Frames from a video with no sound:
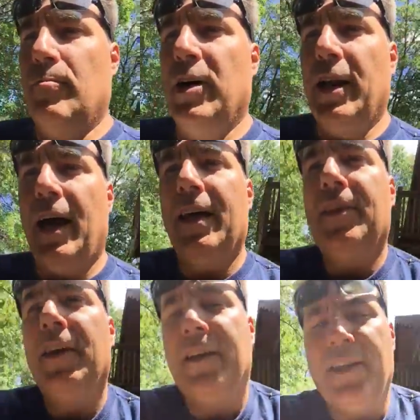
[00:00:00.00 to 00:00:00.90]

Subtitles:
But I think